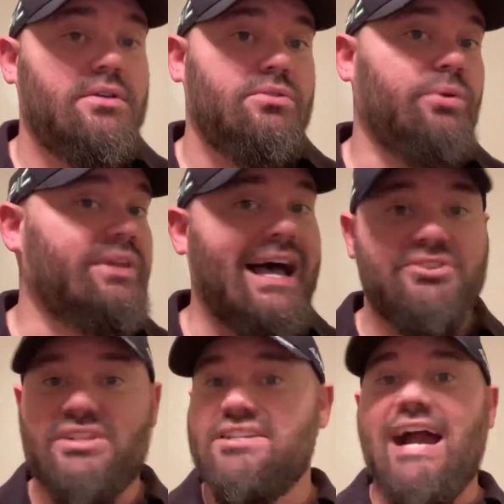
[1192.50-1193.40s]
who
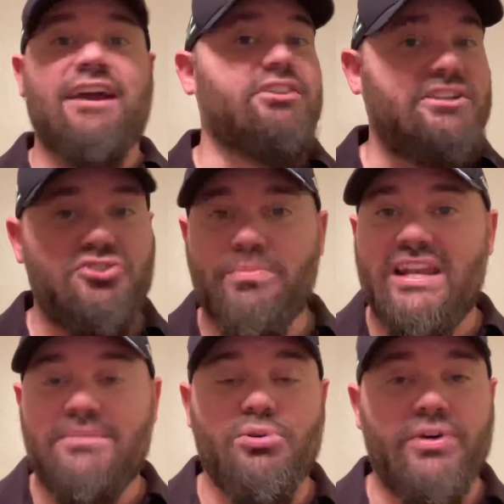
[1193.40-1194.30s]
allows entirely too
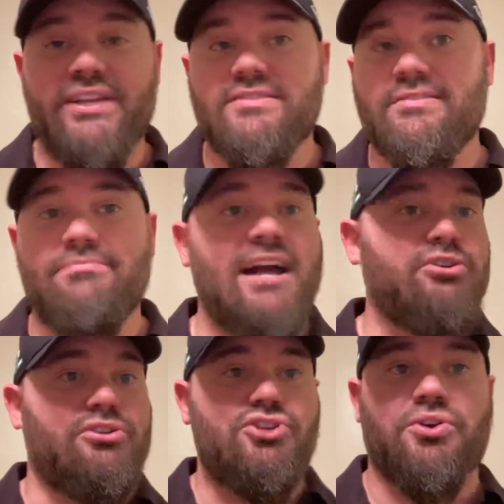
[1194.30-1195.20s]
many points. I'm not
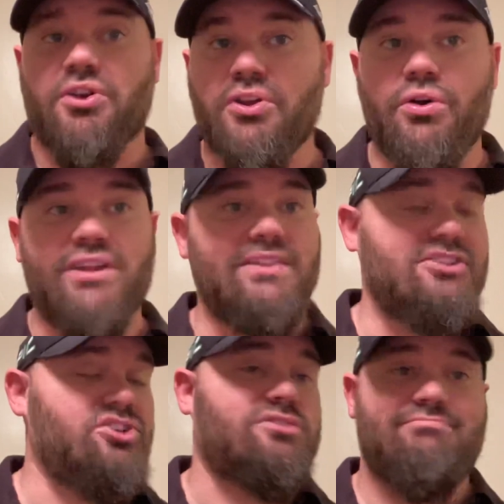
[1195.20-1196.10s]
going to sugarcoat it.
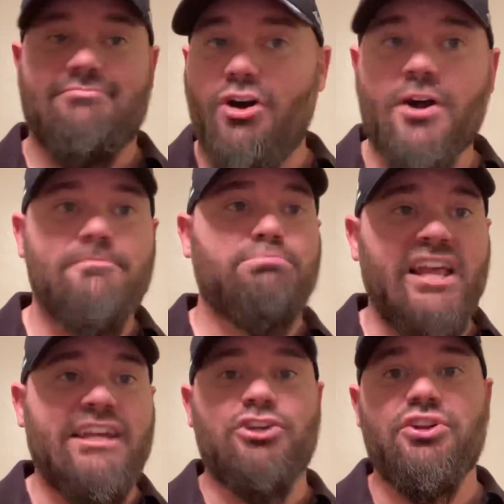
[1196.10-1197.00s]
They just aren't
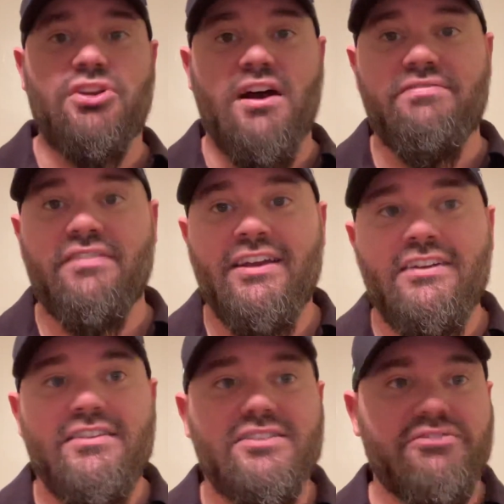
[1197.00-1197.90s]
playing good enough
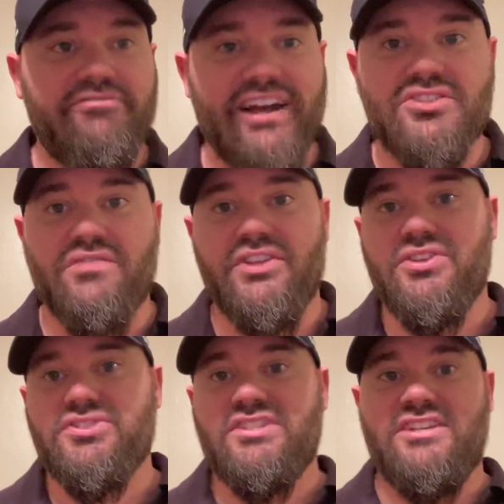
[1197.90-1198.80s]
defensively
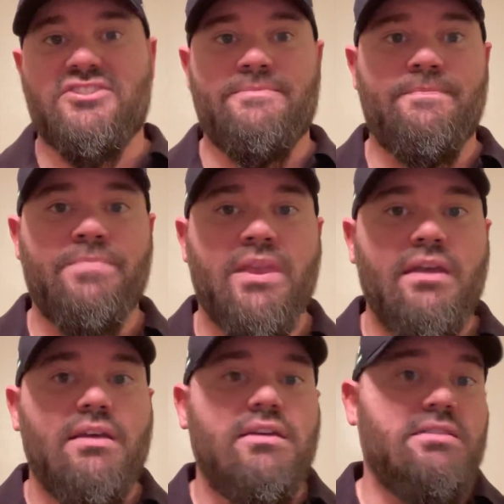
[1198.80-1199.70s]
this season.
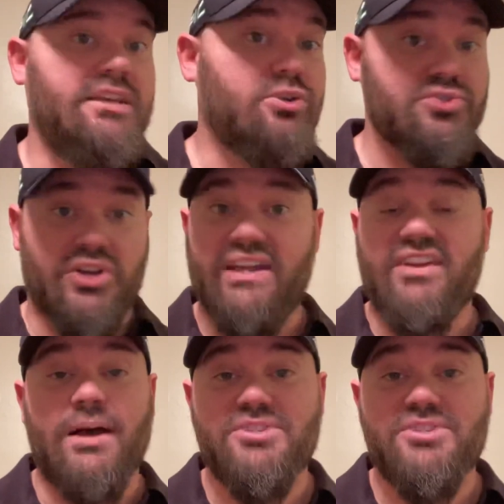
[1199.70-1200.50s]
The Eagles are giving up